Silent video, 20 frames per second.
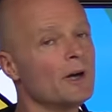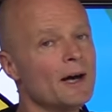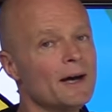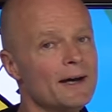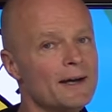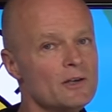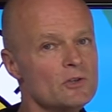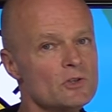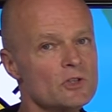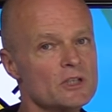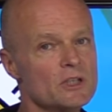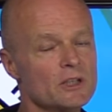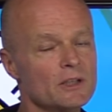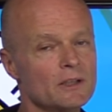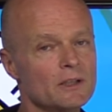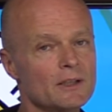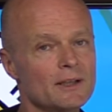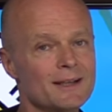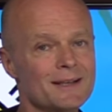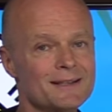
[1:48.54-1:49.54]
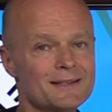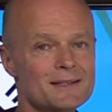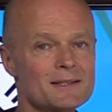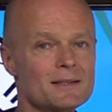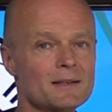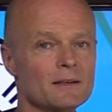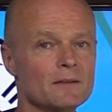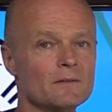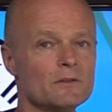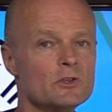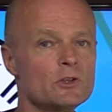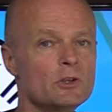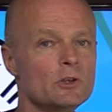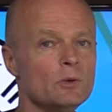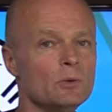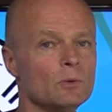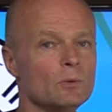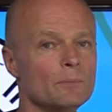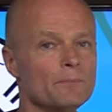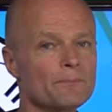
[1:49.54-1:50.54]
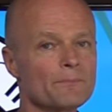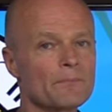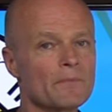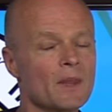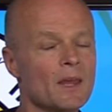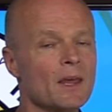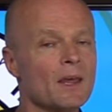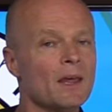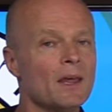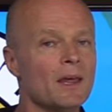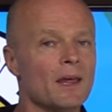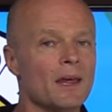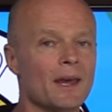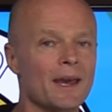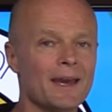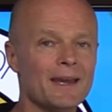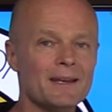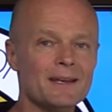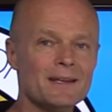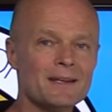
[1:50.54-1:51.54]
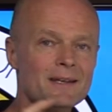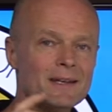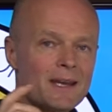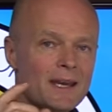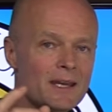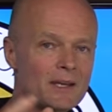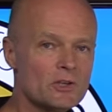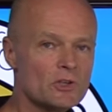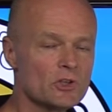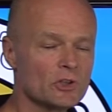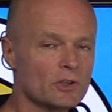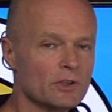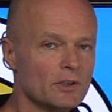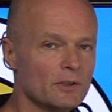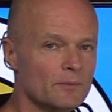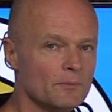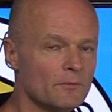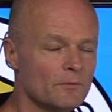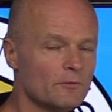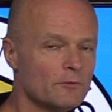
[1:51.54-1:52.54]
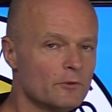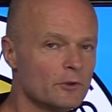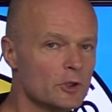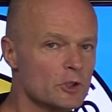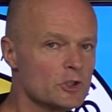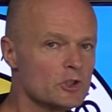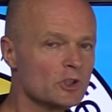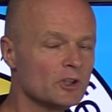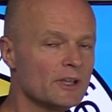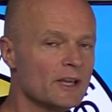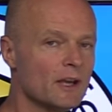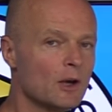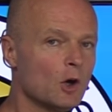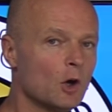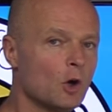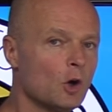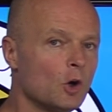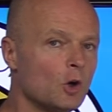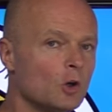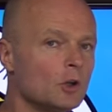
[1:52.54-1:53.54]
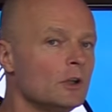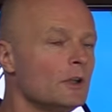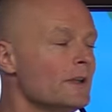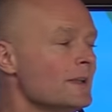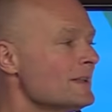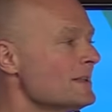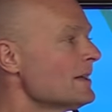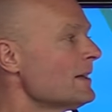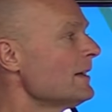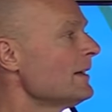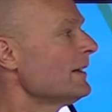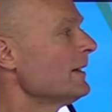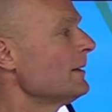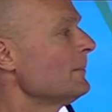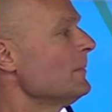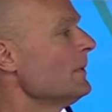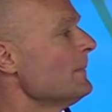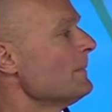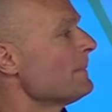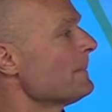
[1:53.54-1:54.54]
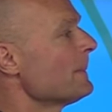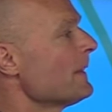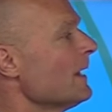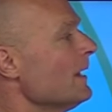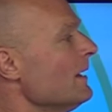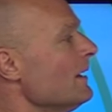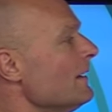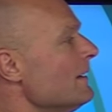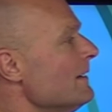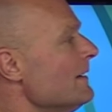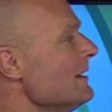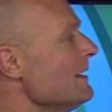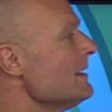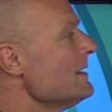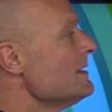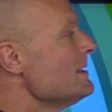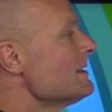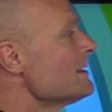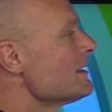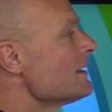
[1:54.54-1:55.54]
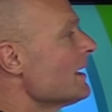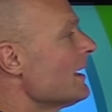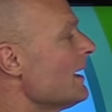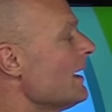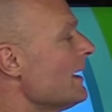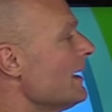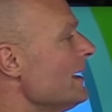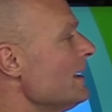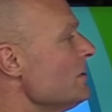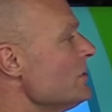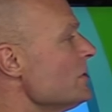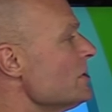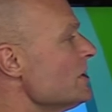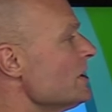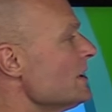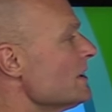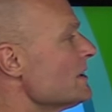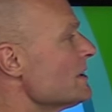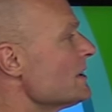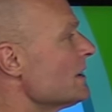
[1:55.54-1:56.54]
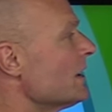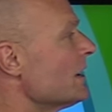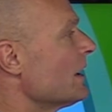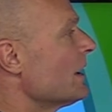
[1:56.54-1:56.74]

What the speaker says: hydrogen instead of 2. And in nature, virtually all the time, these hydrogens are